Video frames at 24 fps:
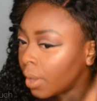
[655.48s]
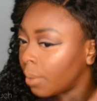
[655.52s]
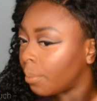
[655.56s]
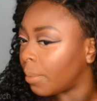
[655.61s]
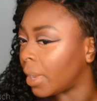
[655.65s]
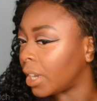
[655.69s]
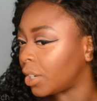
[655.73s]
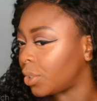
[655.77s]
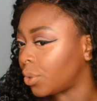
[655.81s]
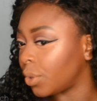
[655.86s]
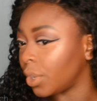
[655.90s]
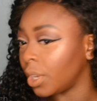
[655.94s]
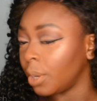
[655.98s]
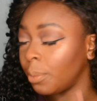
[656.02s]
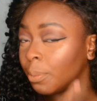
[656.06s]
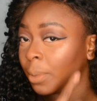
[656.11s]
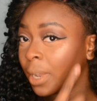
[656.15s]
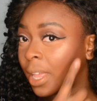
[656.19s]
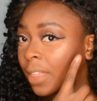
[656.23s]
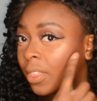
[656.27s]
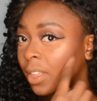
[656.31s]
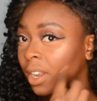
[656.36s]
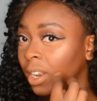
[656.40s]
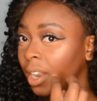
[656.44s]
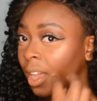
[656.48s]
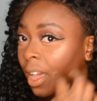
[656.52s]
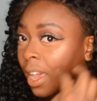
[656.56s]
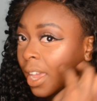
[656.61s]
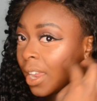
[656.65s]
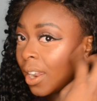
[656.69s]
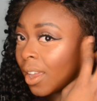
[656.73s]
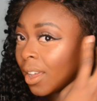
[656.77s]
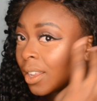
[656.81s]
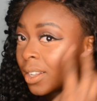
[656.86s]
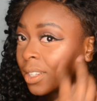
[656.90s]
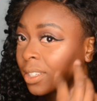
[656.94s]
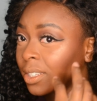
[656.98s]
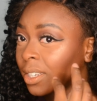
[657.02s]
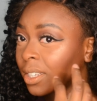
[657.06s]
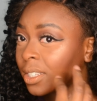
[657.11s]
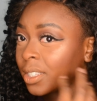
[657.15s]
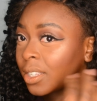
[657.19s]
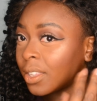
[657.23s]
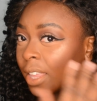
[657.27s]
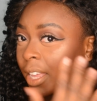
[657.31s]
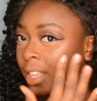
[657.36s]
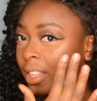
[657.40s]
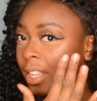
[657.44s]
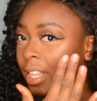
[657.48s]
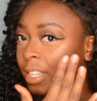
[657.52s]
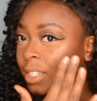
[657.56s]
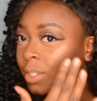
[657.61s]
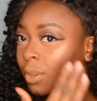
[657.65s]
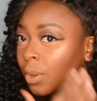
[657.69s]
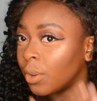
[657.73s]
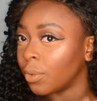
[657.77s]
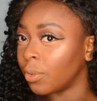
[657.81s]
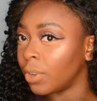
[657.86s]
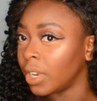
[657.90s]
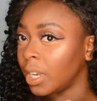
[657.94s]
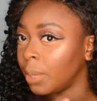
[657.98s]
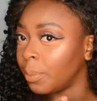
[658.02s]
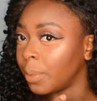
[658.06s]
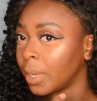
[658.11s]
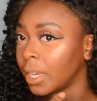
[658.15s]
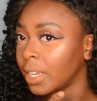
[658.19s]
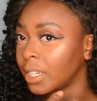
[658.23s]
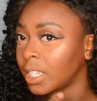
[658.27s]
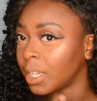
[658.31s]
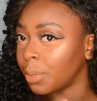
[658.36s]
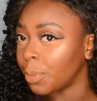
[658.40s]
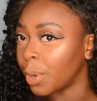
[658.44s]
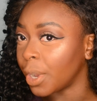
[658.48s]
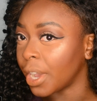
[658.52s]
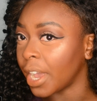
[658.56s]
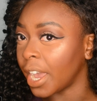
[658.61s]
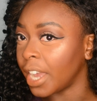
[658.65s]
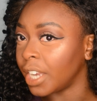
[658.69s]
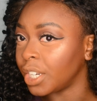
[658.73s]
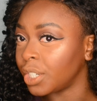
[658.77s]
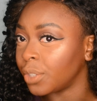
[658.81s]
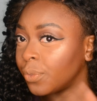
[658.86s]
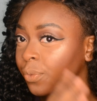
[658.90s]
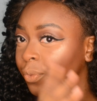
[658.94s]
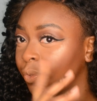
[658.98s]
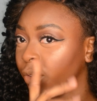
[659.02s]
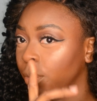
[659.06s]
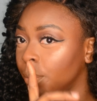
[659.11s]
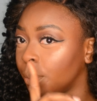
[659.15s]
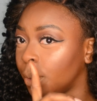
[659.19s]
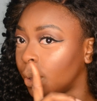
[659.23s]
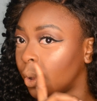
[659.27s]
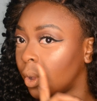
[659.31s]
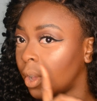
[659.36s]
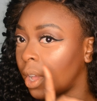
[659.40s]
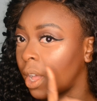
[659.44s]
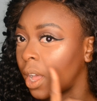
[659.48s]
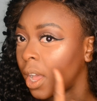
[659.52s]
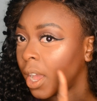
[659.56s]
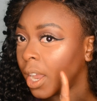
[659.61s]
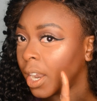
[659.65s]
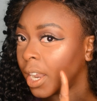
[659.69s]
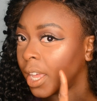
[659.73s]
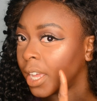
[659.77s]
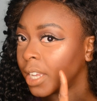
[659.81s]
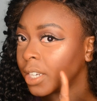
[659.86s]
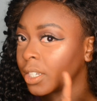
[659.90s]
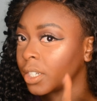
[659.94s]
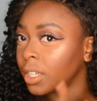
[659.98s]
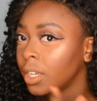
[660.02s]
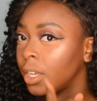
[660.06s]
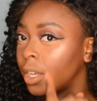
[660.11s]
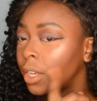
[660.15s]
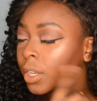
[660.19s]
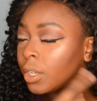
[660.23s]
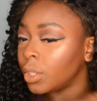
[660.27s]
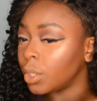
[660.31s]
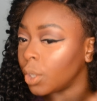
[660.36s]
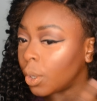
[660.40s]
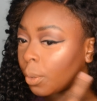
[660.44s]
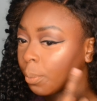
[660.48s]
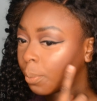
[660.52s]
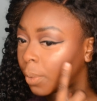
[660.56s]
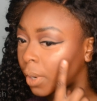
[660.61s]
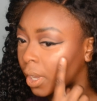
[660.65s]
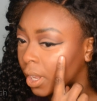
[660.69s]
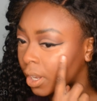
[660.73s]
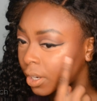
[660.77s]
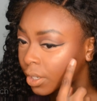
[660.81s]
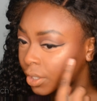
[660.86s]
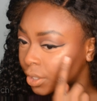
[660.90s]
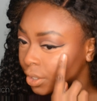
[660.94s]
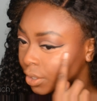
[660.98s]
Make sure you blend the line under so that there's not a really big demarcation from your highlight to your blush.